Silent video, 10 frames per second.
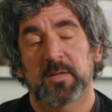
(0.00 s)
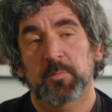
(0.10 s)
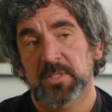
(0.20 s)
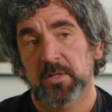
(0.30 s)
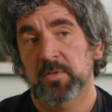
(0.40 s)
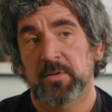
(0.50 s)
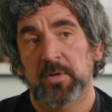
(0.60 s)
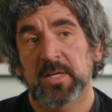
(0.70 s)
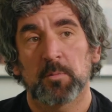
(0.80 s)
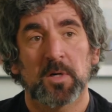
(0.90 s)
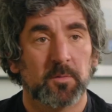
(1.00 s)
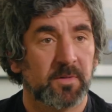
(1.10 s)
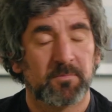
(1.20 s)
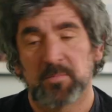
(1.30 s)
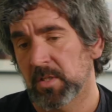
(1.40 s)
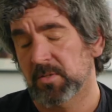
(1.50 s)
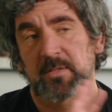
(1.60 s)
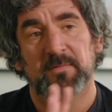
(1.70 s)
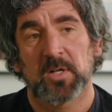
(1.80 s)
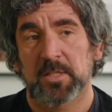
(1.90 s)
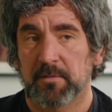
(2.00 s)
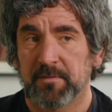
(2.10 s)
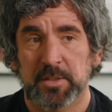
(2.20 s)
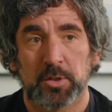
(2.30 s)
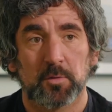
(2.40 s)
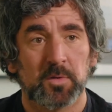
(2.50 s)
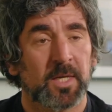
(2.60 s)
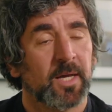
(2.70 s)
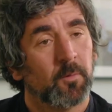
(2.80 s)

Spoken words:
And we told it really well. We had lots of nice visuals.